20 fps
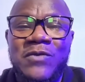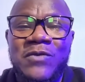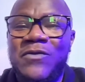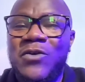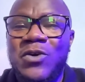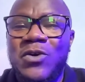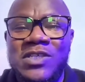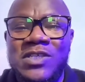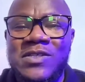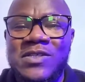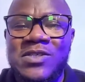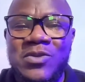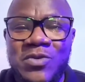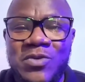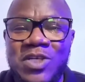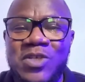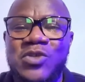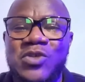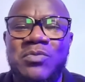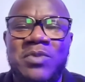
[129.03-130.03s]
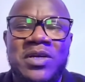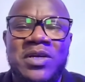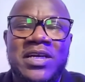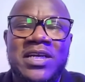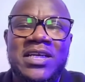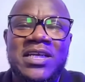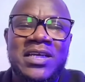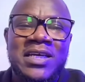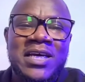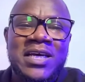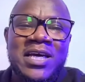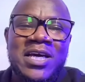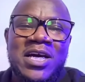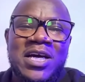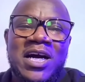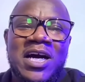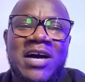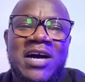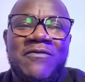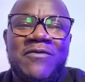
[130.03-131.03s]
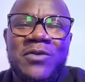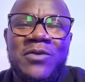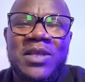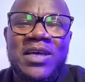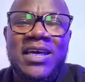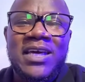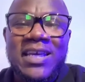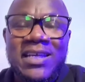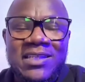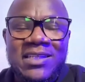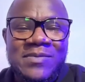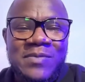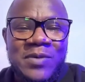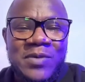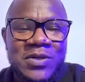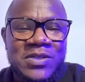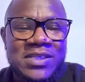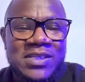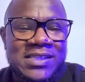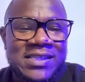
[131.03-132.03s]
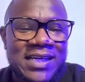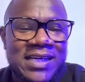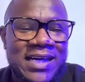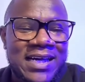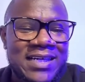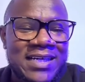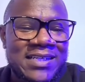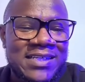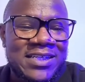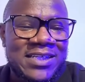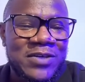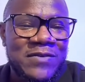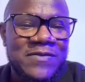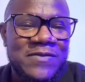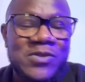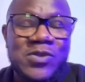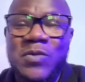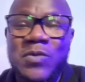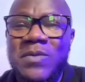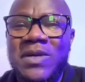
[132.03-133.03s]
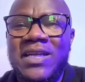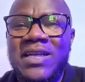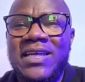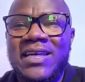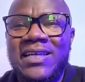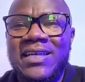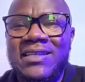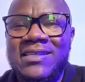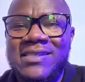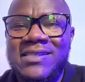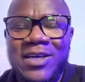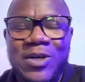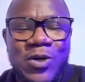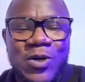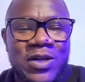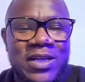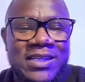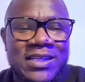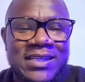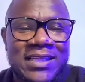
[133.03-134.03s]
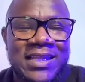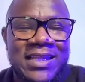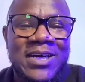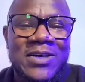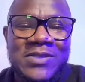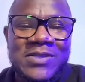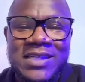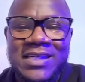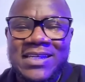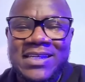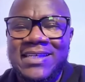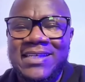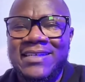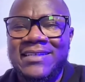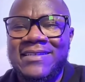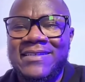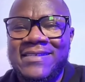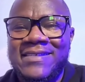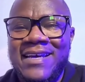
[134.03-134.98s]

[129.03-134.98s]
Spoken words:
Of course, you need to be ready for the hills, because it's a country of so many hills. They call it 1,000 hills.